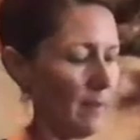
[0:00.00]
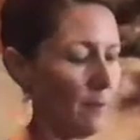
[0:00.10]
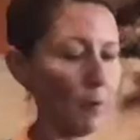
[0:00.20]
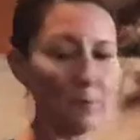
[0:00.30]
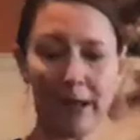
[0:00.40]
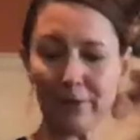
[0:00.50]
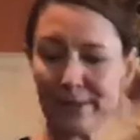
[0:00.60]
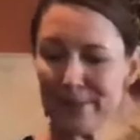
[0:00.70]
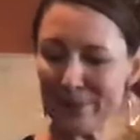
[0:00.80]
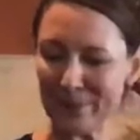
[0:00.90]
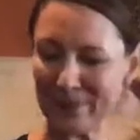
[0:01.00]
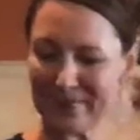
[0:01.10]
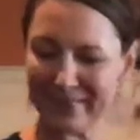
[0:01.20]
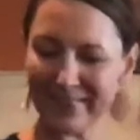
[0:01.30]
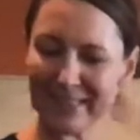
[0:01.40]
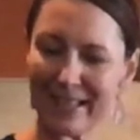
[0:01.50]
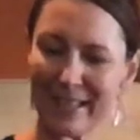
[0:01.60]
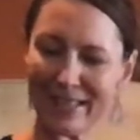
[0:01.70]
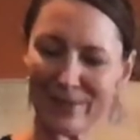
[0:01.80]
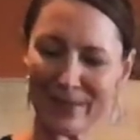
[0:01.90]
food flavoursome, so
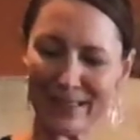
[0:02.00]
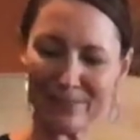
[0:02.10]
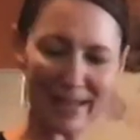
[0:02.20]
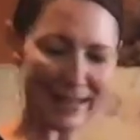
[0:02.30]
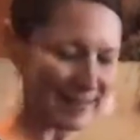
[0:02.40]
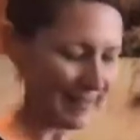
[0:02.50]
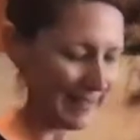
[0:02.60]
that's always a plus.